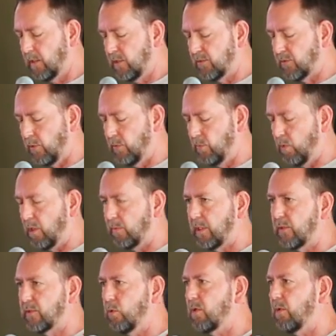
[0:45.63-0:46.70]
So what I'm
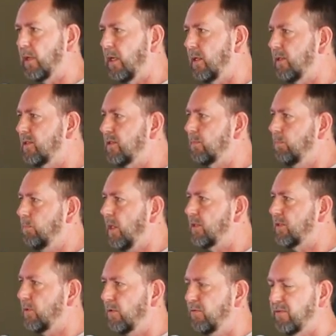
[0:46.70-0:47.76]
going to talk about is
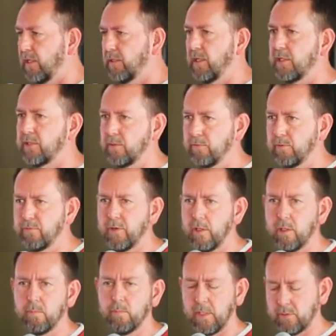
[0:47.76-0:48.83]
based on a foundation of
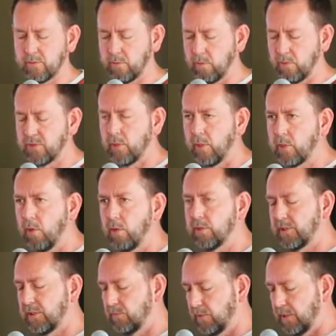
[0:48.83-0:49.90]
developmental
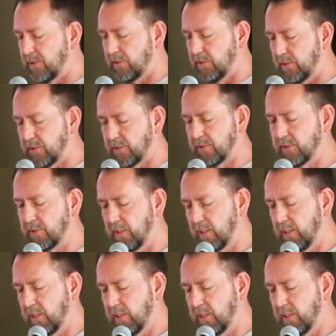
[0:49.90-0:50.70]
psychology research.